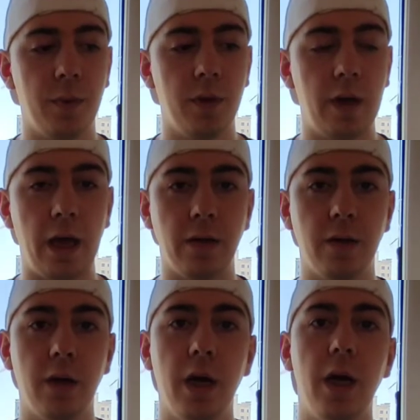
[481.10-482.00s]

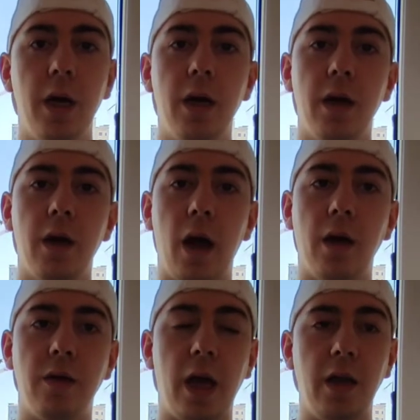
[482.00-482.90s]
test,
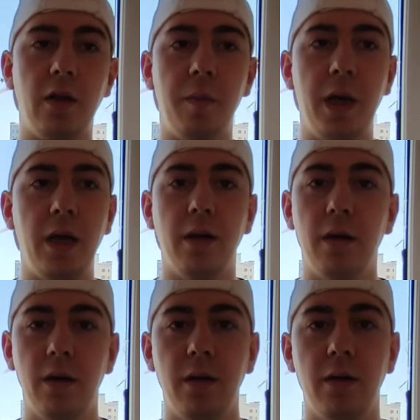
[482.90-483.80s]
saying to me,
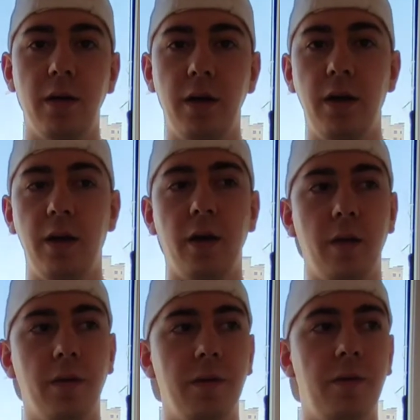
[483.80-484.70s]

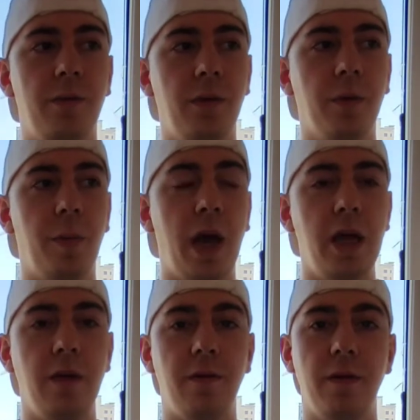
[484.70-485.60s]
you're
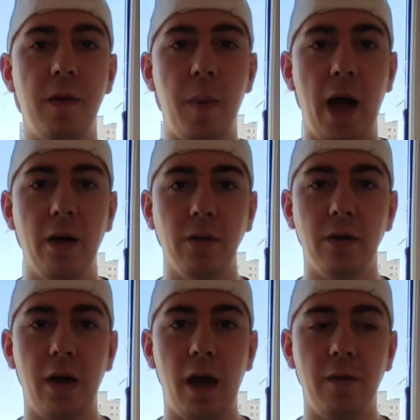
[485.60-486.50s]
paying £50
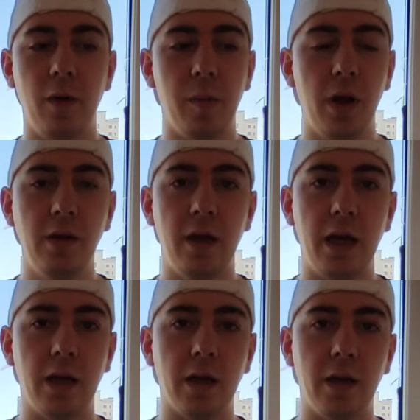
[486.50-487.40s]
to have your blood taken.